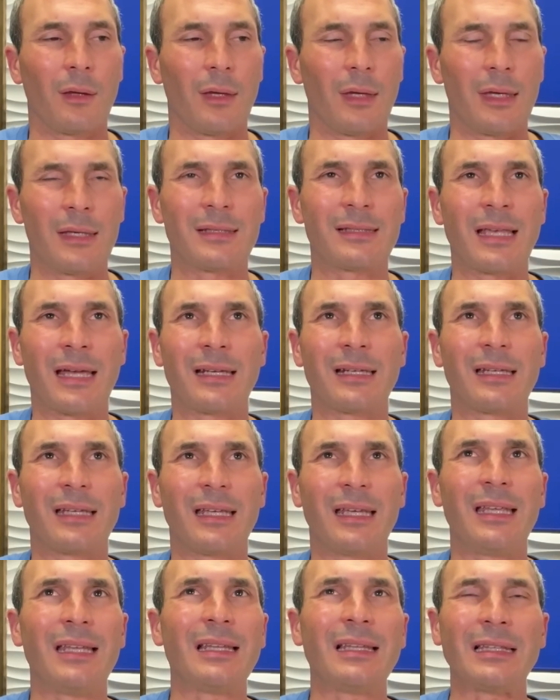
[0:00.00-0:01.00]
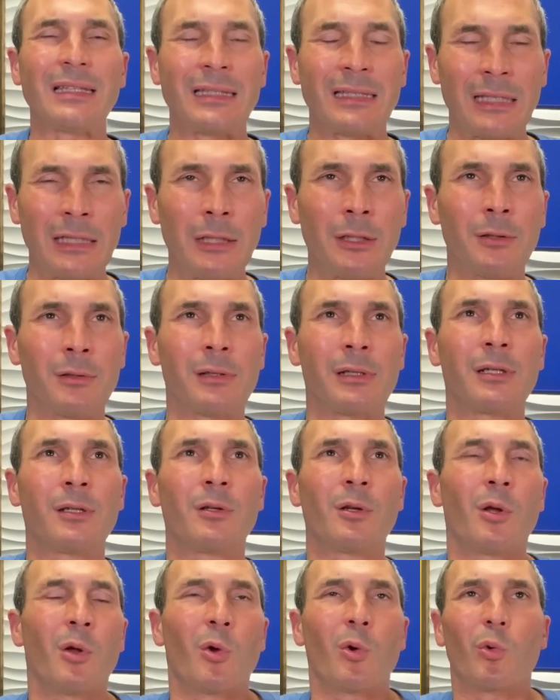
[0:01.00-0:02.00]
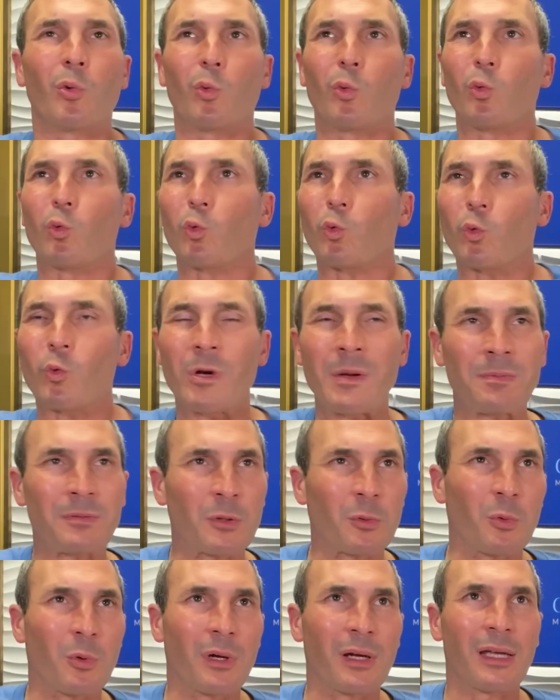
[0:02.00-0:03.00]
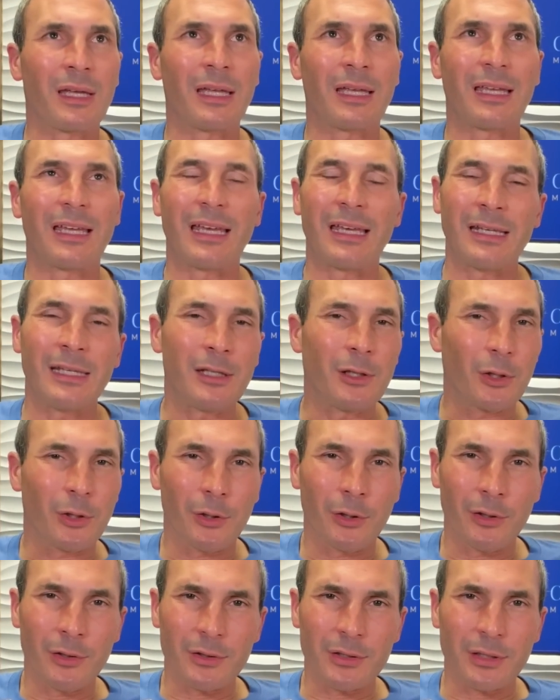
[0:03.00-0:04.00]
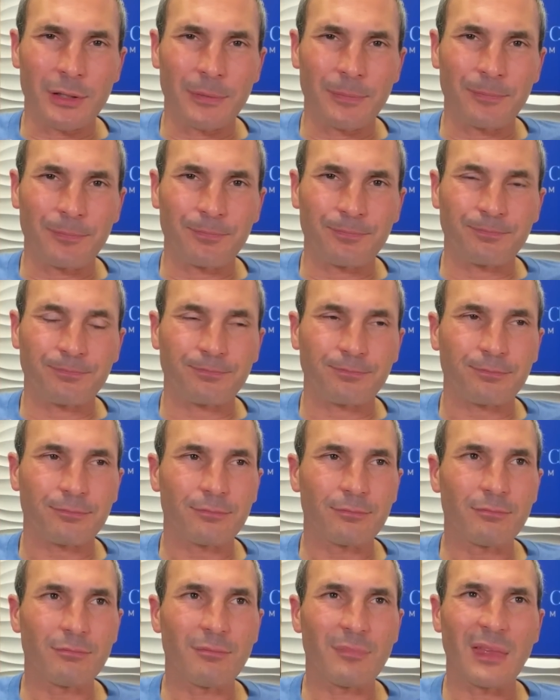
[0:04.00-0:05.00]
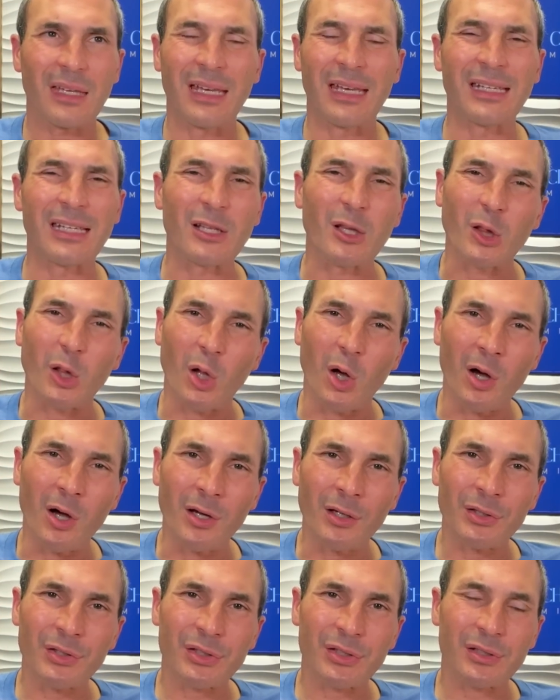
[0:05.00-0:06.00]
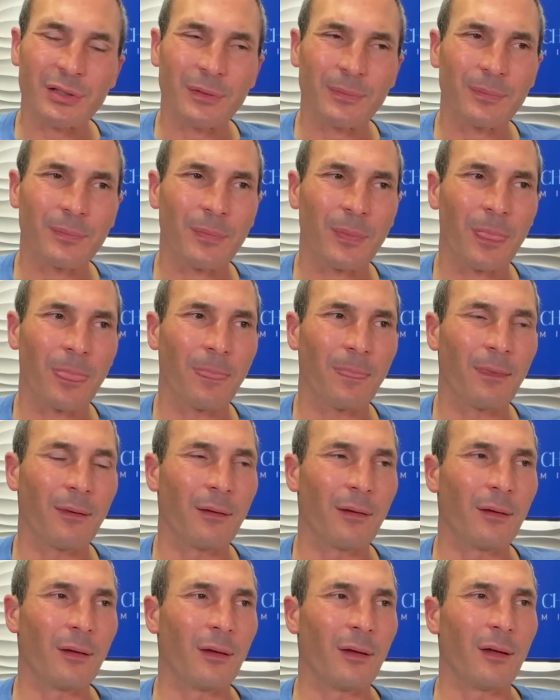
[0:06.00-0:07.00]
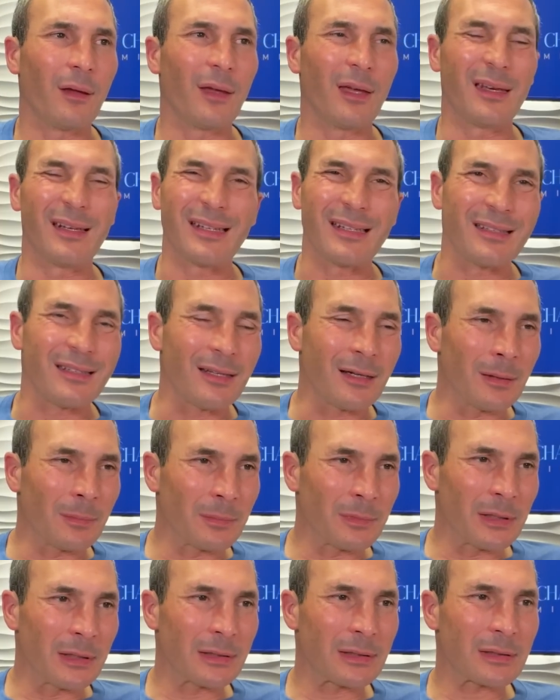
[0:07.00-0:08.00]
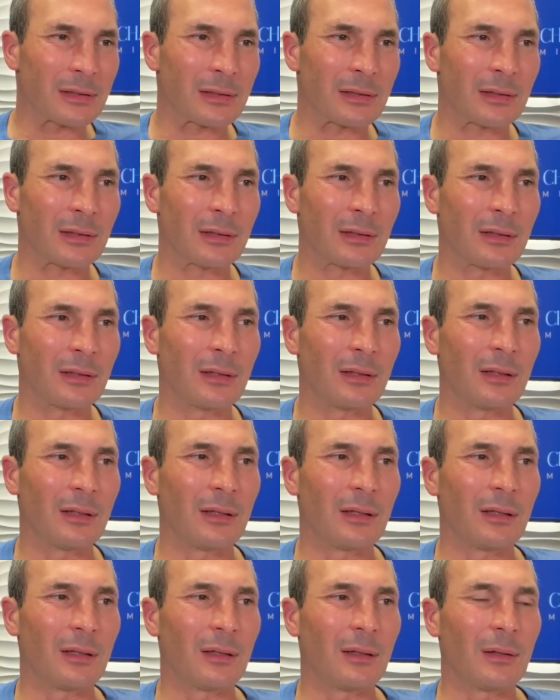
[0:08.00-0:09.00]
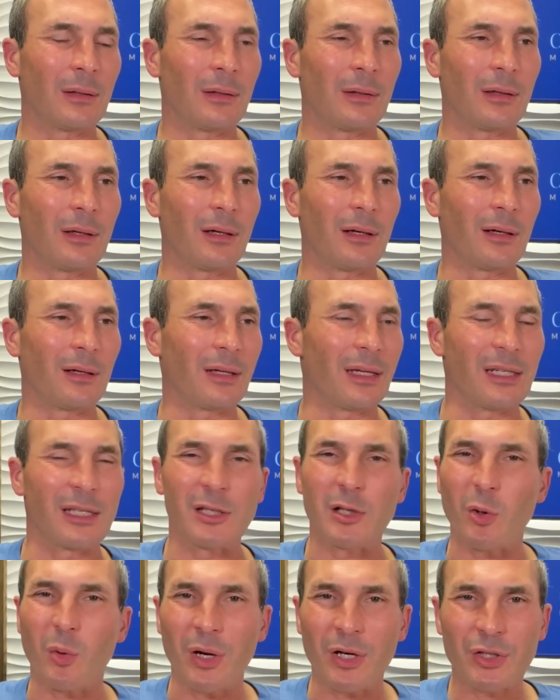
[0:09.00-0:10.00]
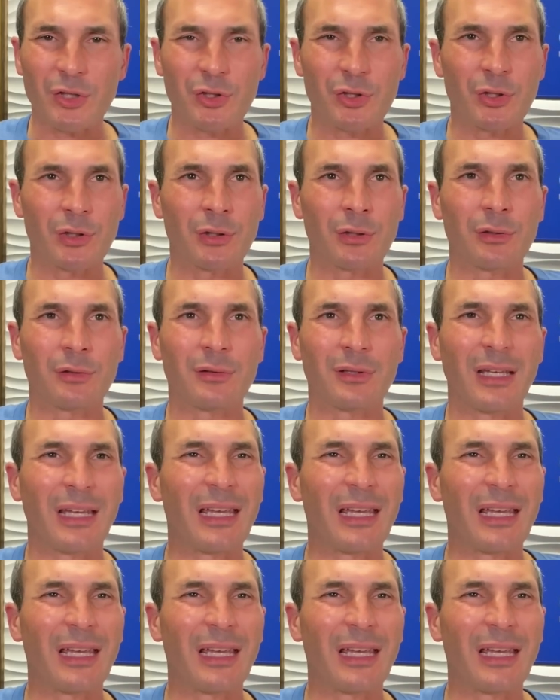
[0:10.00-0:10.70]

is that it literally ripped away any hurt any loss, any numbness, uh, any question,